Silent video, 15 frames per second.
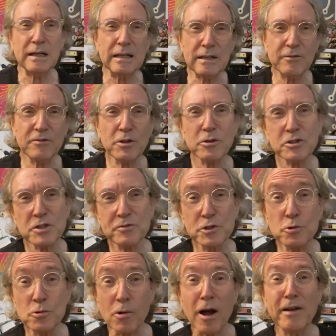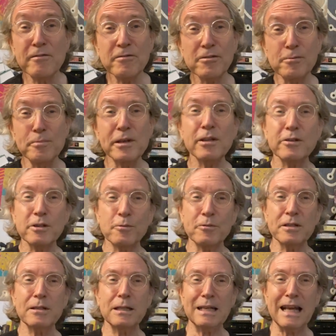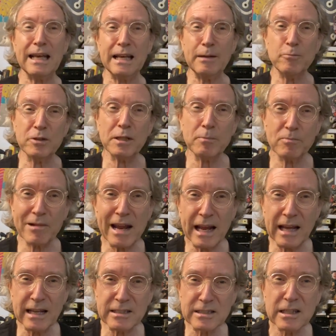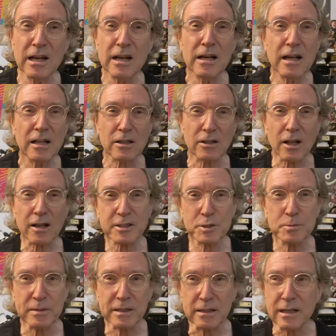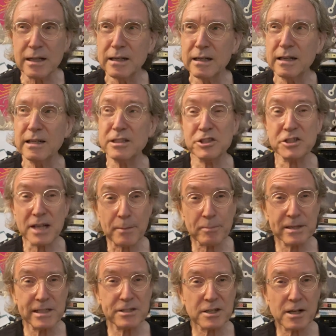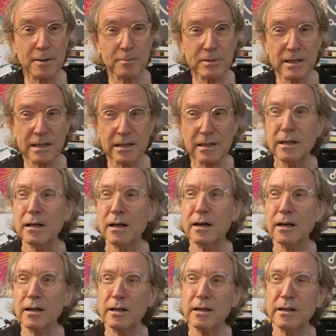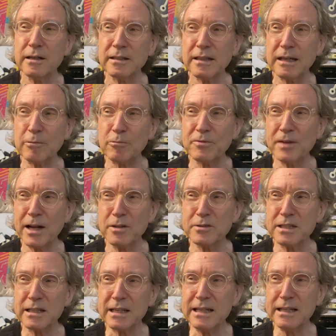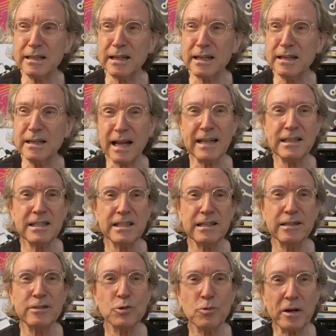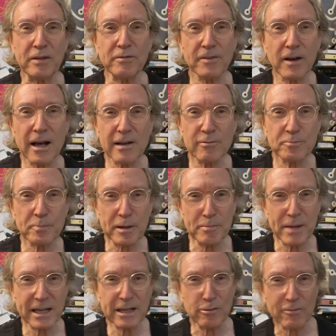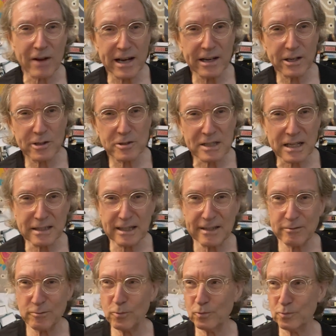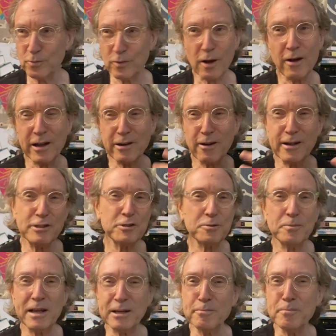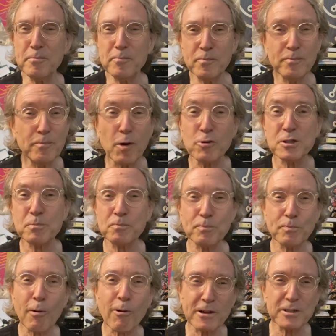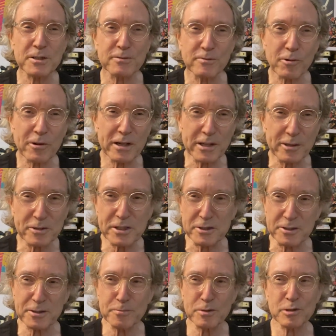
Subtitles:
For those of you who are unfamiliar with the name, with the brand, Luxman, it's a Japanese company. They were founded in 1925 by making radios, and they've gone on to make most parts of audio systems,